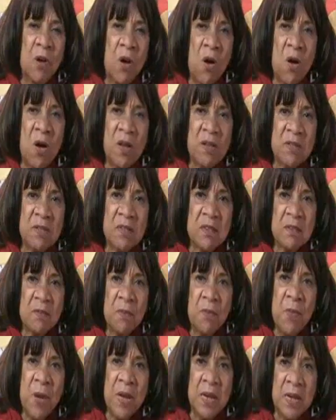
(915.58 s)
it costs
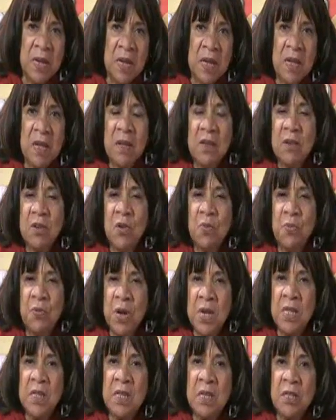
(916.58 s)
money to
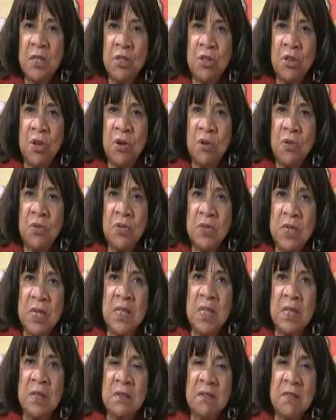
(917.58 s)
bring these
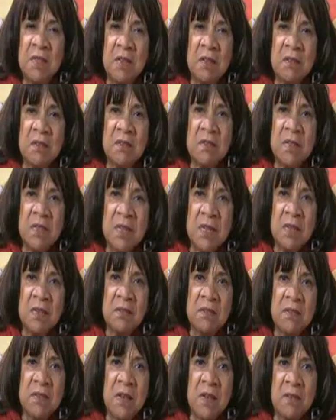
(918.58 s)
shows and this this
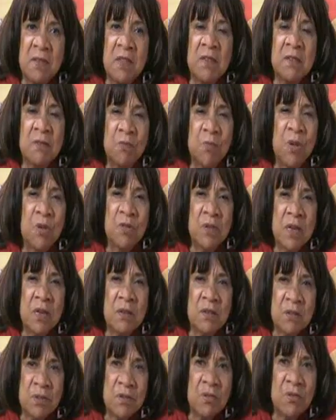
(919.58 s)
these uh, this
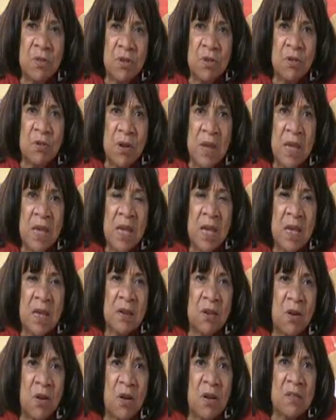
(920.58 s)
music to, to you. you.
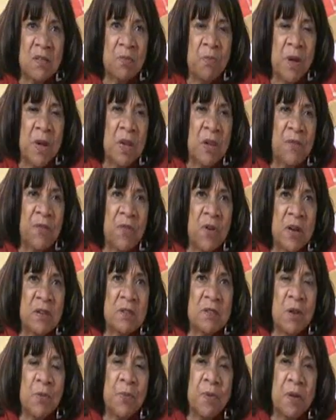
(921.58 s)
Amen. It costs money for
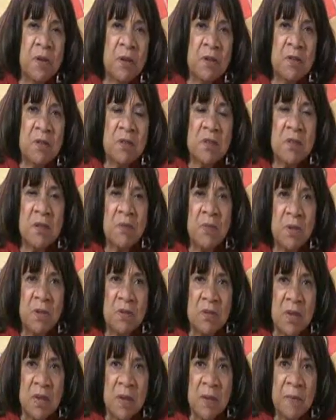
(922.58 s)
us to produce the
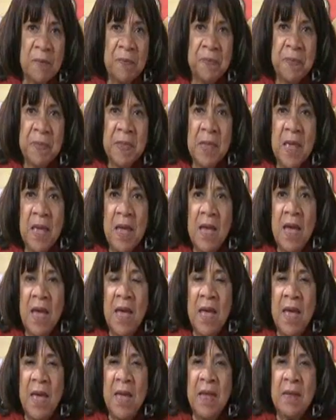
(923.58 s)
mm-hmm, music, mm -hmm.
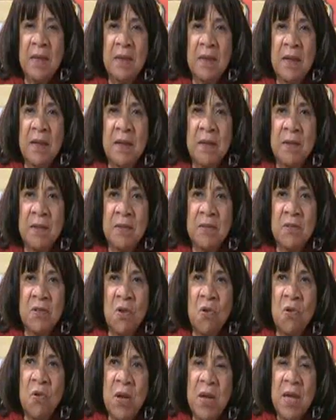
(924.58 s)
and uh,
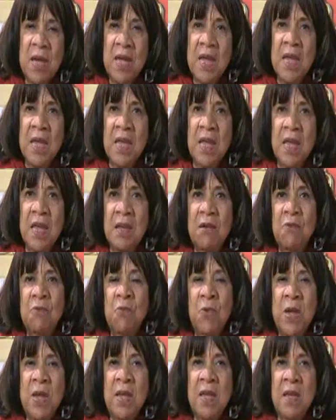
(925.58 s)
so
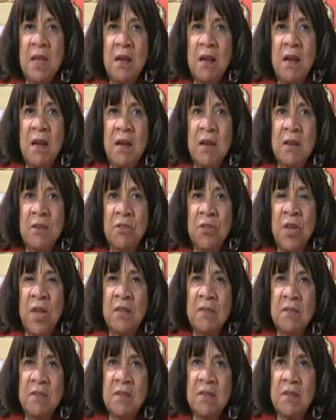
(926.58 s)
we are uh,
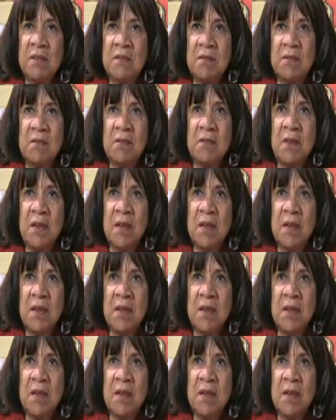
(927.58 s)
just